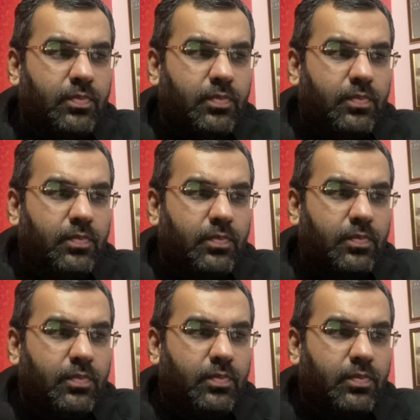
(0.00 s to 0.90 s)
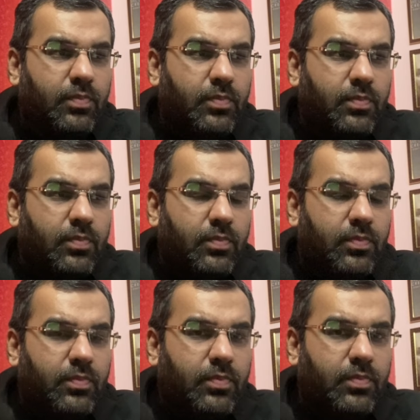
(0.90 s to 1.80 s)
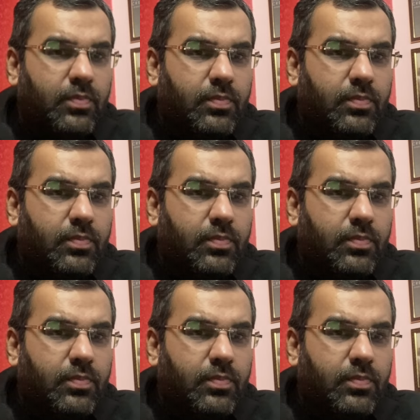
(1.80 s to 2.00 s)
Nobody speaks.